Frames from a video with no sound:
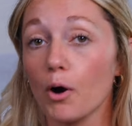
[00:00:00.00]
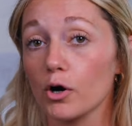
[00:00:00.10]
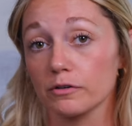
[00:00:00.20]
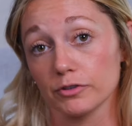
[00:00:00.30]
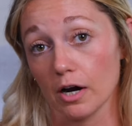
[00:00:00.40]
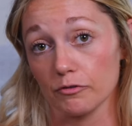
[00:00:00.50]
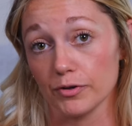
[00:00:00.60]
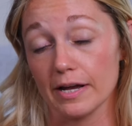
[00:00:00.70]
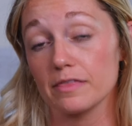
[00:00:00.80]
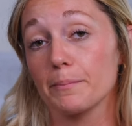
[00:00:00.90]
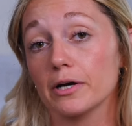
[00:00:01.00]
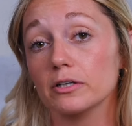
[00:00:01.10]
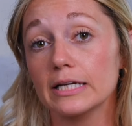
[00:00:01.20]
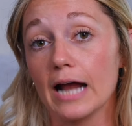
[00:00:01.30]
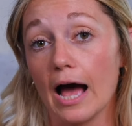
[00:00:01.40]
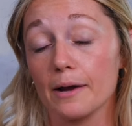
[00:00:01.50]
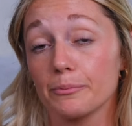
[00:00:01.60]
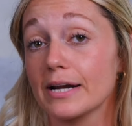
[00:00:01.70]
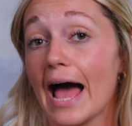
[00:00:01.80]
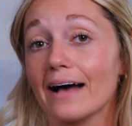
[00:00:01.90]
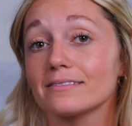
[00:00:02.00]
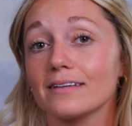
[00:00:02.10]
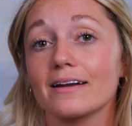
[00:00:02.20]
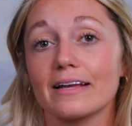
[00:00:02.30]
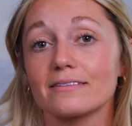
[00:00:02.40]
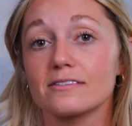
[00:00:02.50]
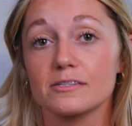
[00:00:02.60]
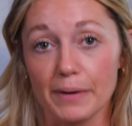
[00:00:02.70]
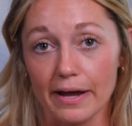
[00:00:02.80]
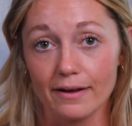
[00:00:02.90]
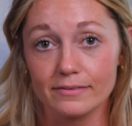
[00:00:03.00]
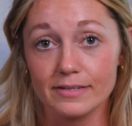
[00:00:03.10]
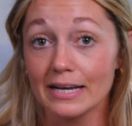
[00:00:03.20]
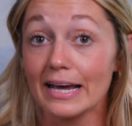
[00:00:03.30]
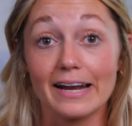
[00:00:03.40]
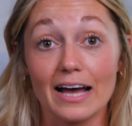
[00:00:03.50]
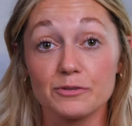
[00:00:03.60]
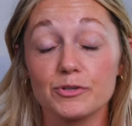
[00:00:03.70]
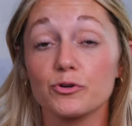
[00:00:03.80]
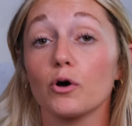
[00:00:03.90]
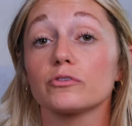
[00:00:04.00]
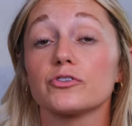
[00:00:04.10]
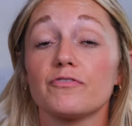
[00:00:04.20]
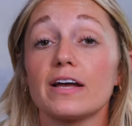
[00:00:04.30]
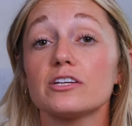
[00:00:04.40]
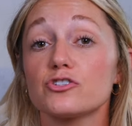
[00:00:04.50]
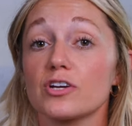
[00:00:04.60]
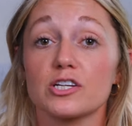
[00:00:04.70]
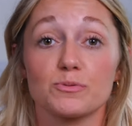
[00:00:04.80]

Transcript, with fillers: part of recovery, and the Bear Elite Hybrid has that in spades. It has what's called phase change